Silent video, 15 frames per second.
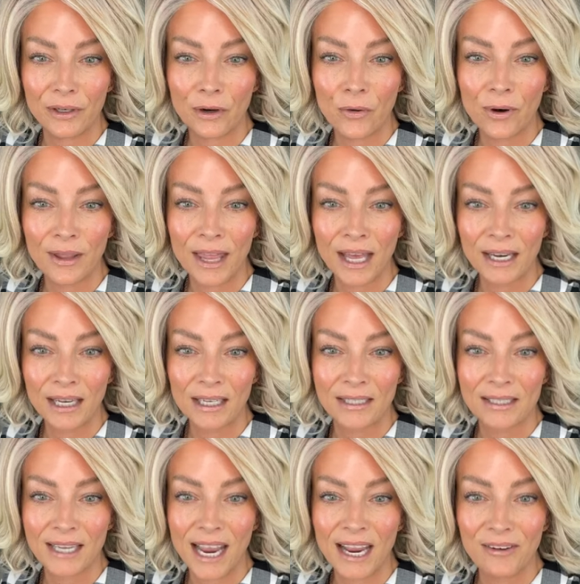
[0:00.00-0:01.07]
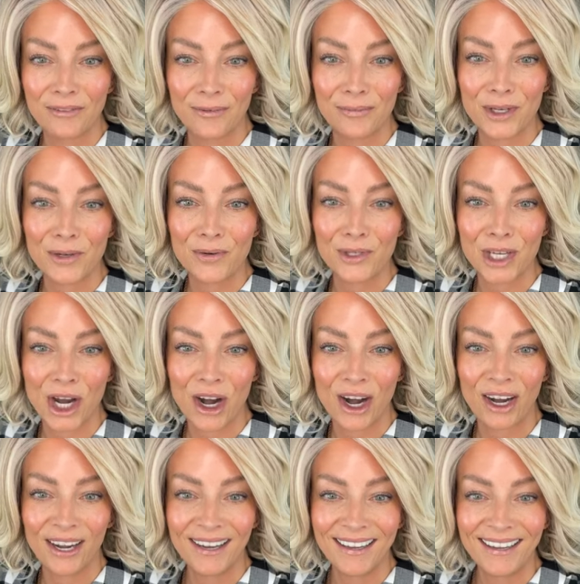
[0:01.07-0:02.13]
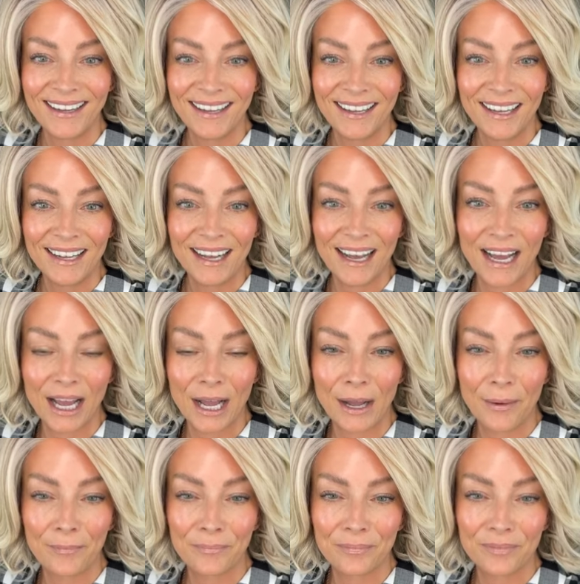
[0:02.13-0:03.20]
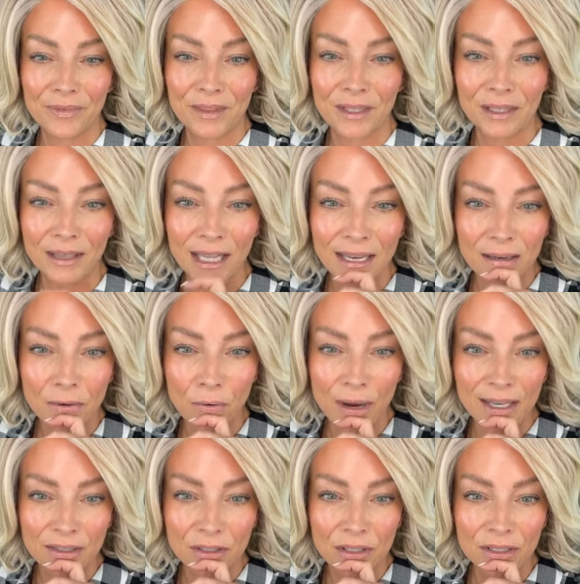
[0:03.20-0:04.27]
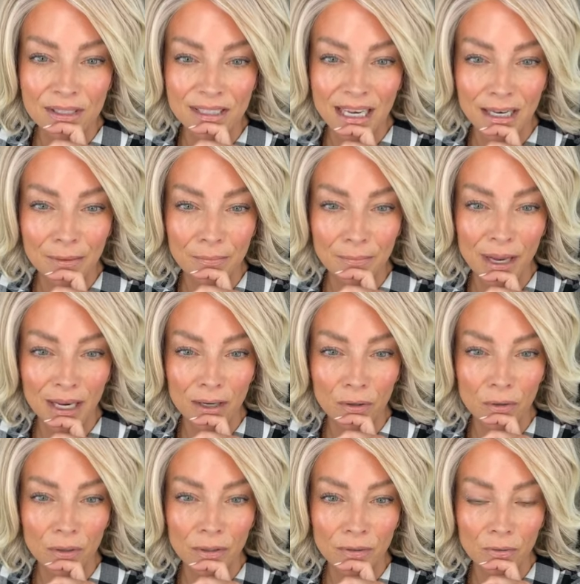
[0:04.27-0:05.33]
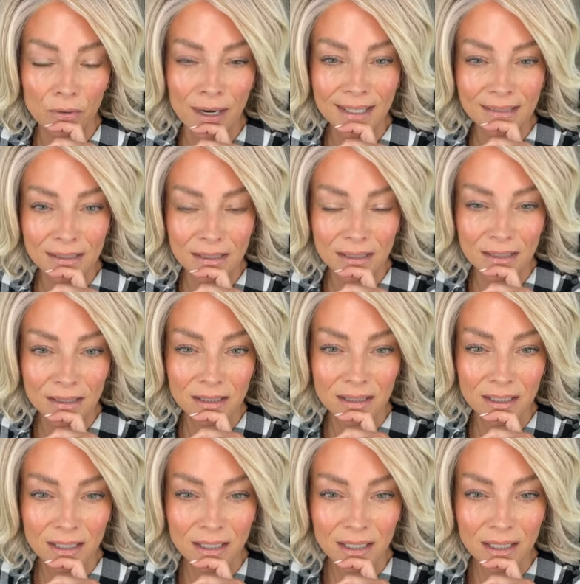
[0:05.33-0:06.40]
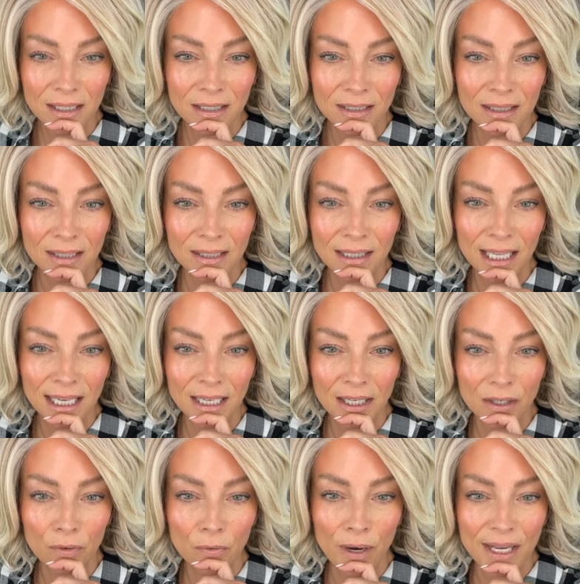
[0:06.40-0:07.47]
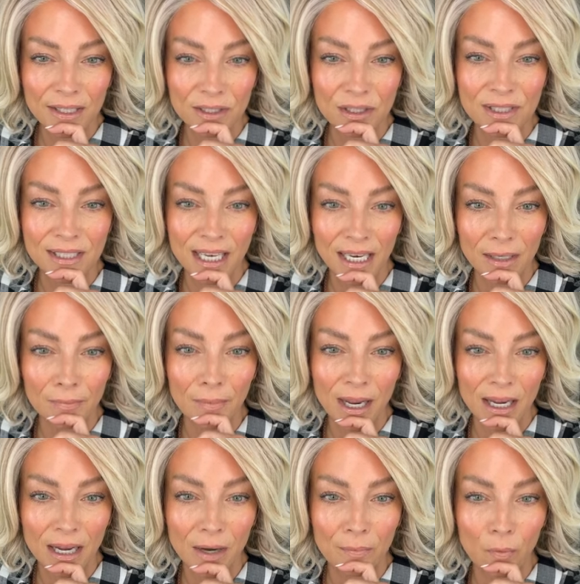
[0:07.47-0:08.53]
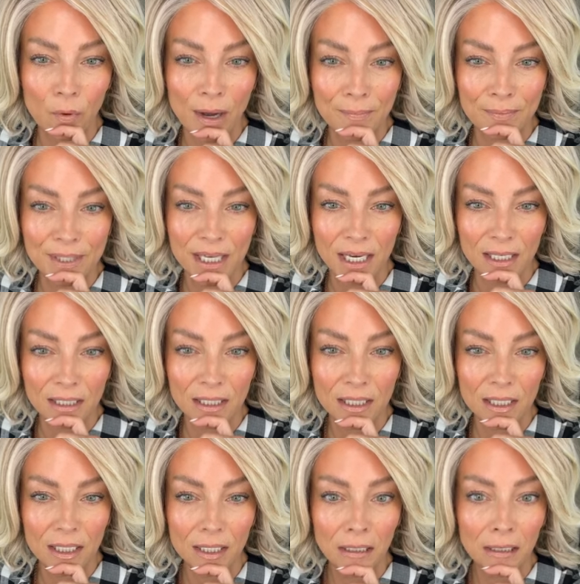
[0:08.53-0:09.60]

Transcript: even know where that is. Hey from Utah. Um, the link went to St. Make. What? The link went to Saint Makeup website.